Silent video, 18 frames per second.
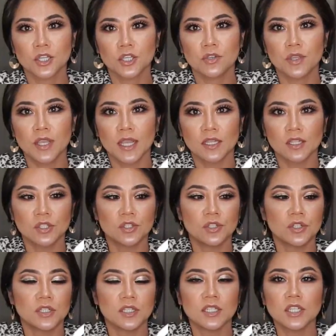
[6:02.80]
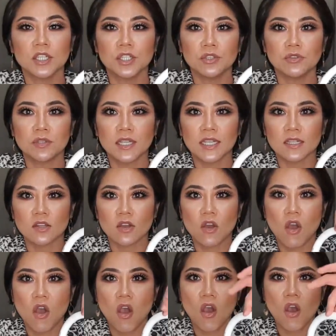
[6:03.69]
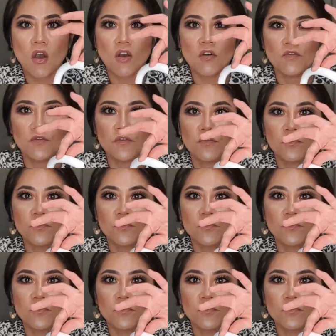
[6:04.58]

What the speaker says: you can turn the unit off